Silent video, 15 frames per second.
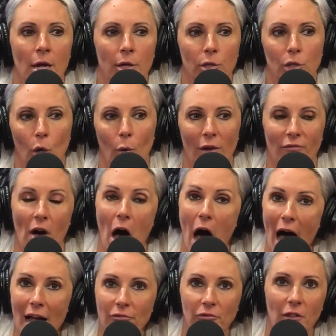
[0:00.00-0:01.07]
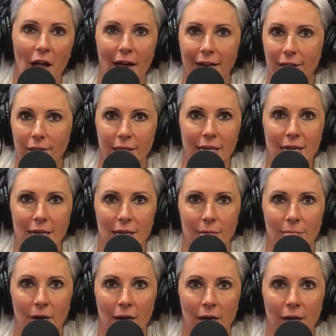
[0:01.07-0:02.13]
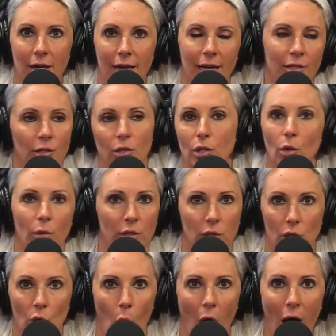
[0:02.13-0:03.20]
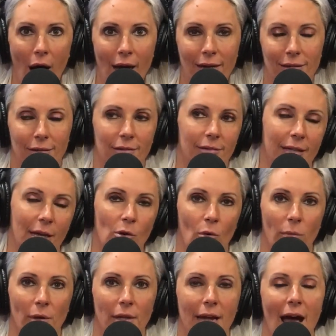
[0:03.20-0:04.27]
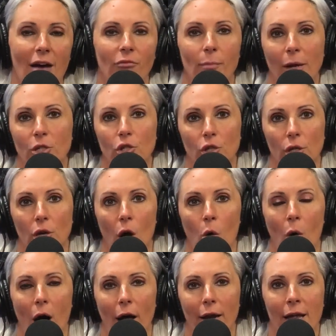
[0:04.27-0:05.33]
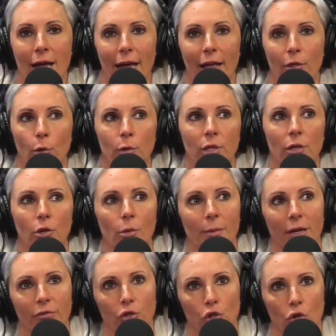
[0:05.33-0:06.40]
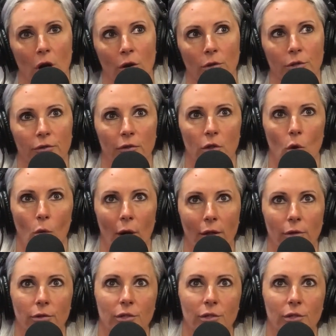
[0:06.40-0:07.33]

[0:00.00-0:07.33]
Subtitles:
So if a high-flying team isn't doing squat, they don't really have much to go on. And there was a little bit of struggles for the Oilers